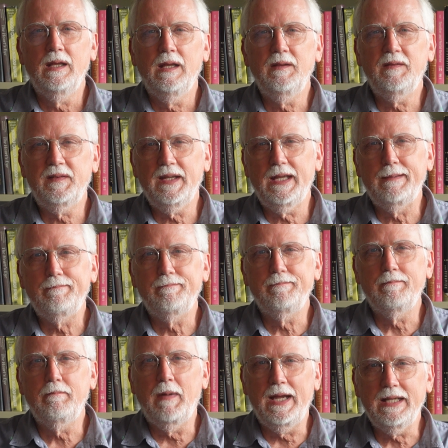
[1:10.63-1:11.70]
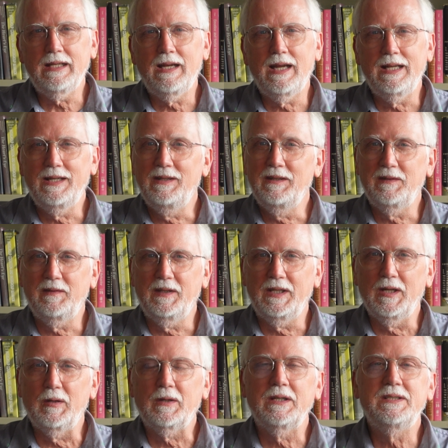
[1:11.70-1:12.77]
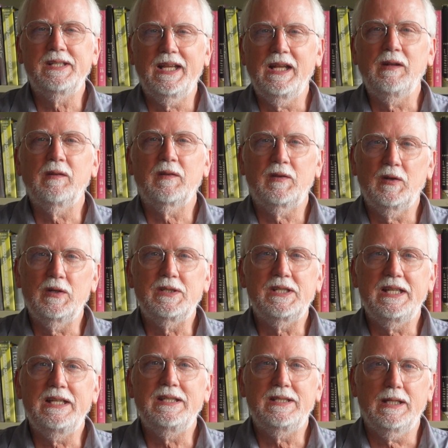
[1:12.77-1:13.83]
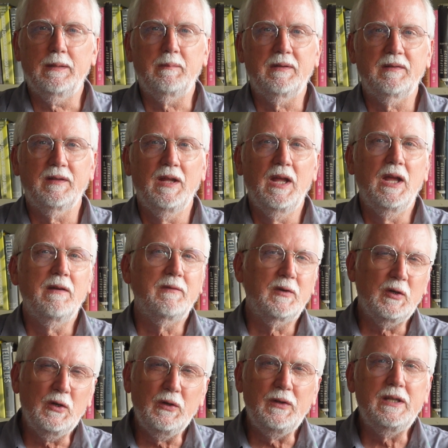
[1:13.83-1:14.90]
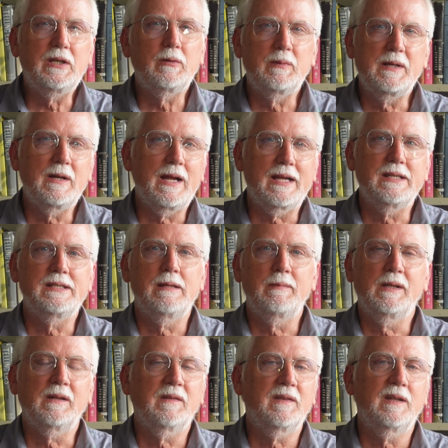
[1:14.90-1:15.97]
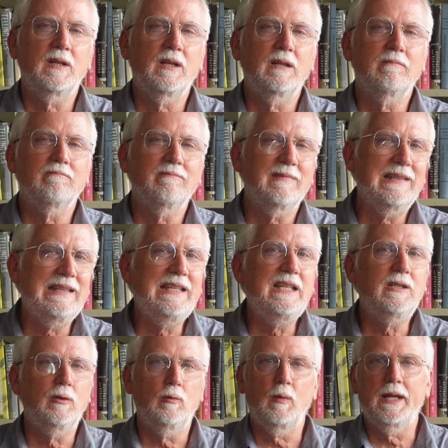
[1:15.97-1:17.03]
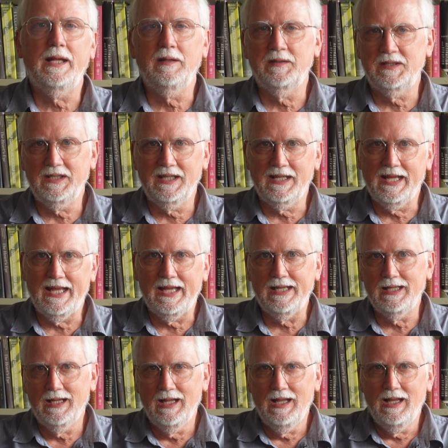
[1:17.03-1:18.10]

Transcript: Instead, my guide in this video contains 13 tips for early career academics that are legal ways to get ahead.